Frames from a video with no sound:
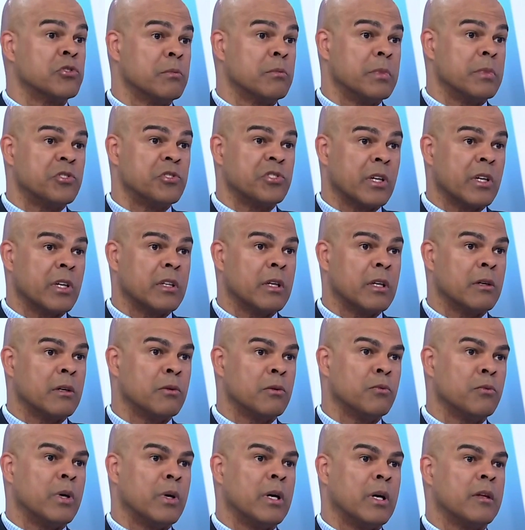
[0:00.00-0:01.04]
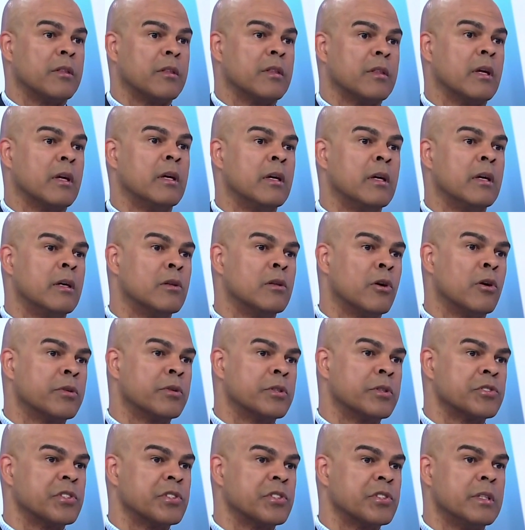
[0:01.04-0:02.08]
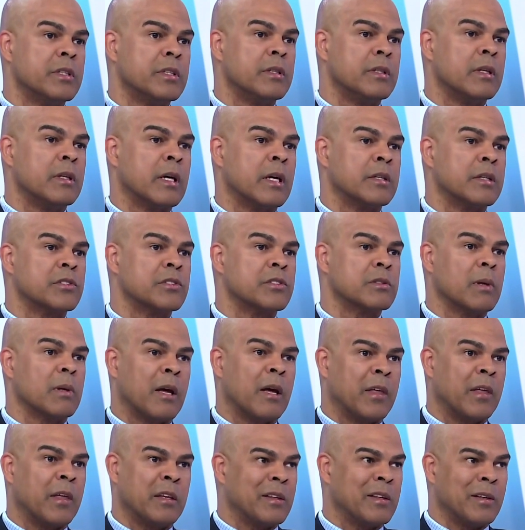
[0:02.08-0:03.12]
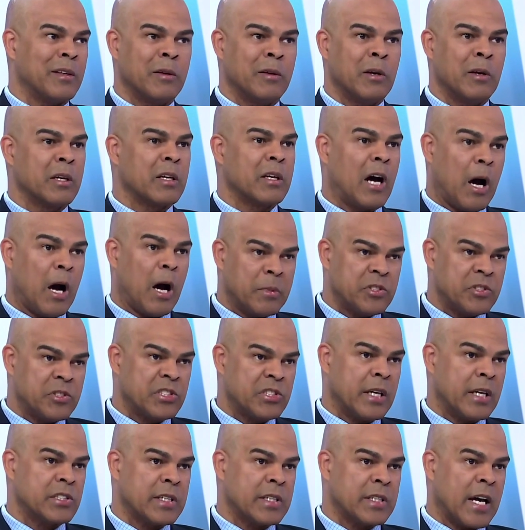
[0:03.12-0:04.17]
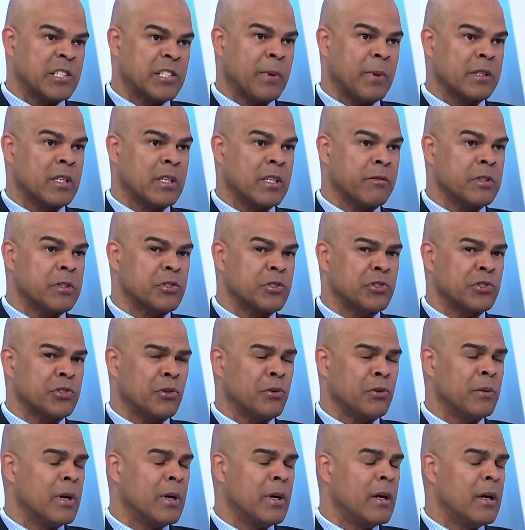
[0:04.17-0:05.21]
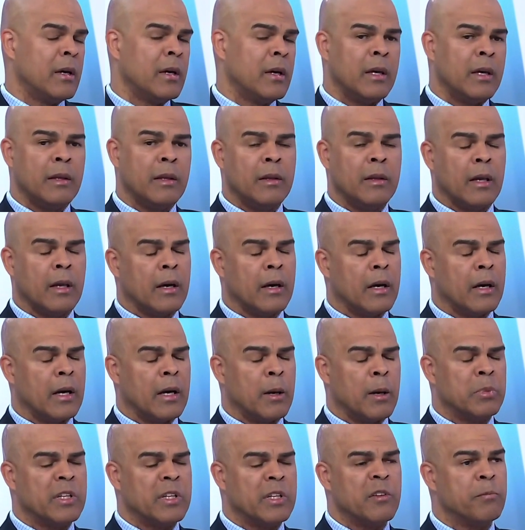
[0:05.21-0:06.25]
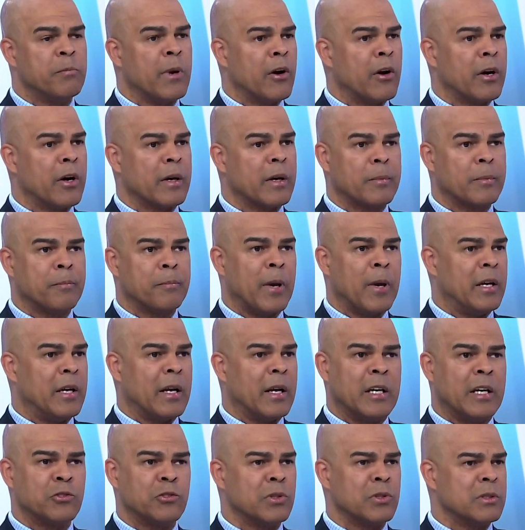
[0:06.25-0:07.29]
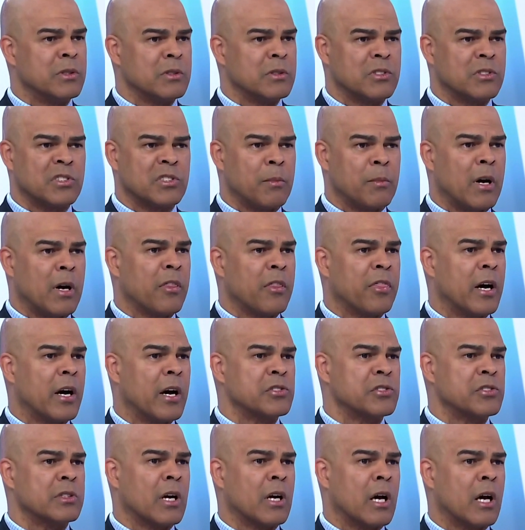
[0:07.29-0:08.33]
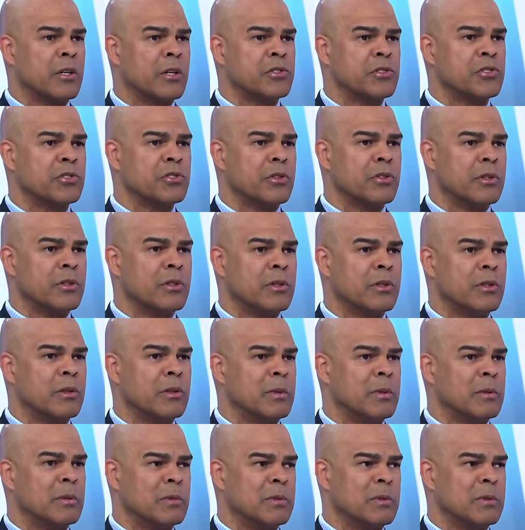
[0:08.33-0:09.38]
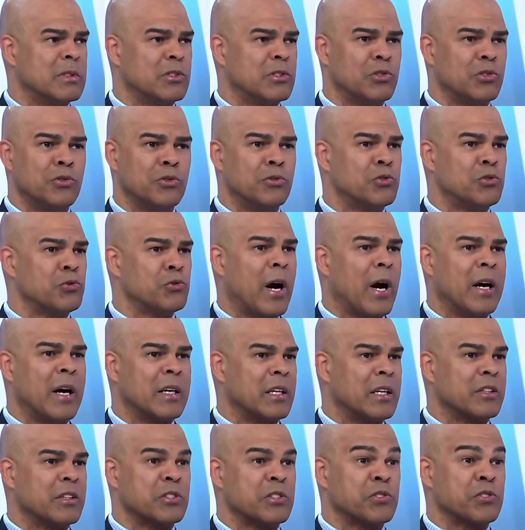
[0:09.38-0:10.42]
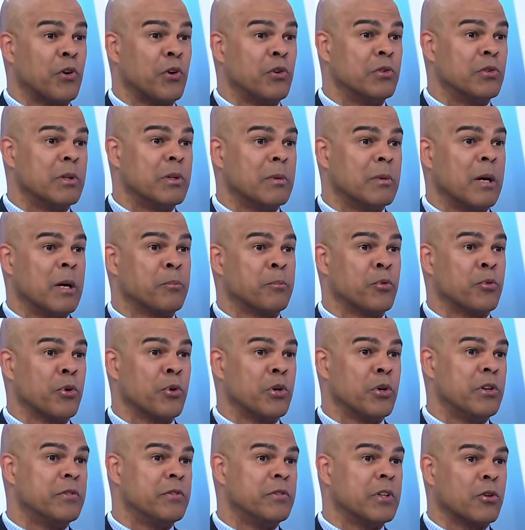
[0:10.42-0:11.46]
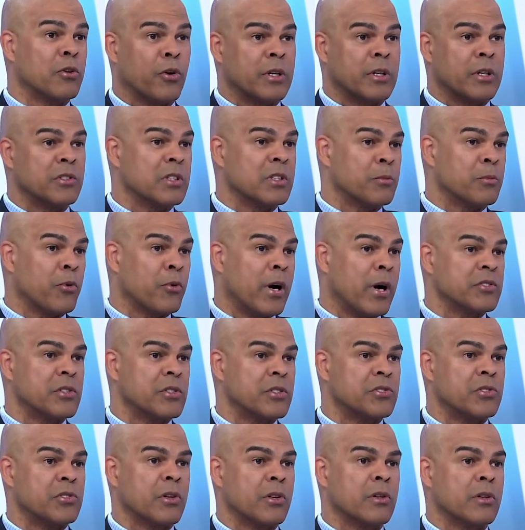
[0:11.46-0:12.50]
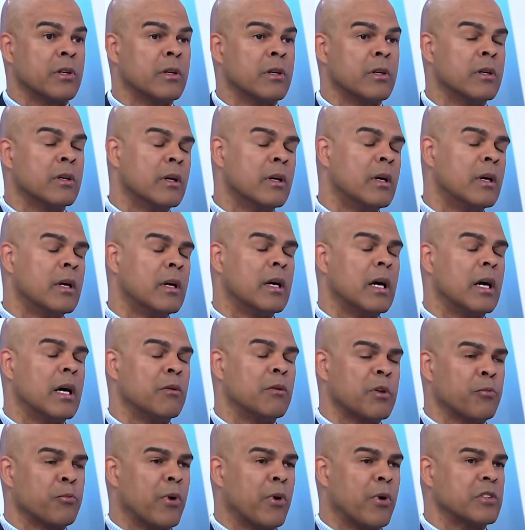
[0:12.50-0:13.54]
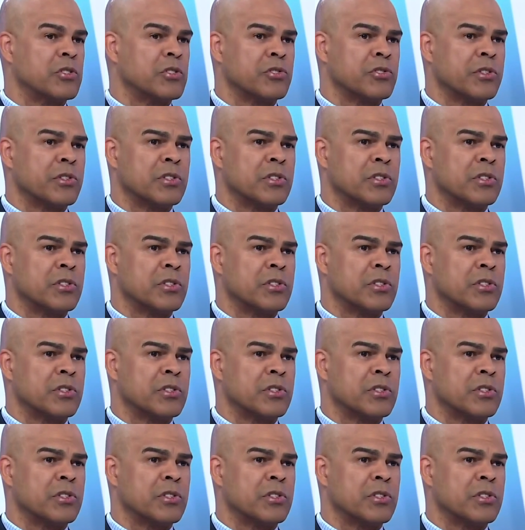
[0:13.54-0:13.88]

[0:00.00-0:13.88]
should be sinking with a lower sea. That's, I think, the common sense aspect of it. So I believe Barrick paid $100 and some odd thousand to try and get this vote approved, according to the proxy circular, with proxy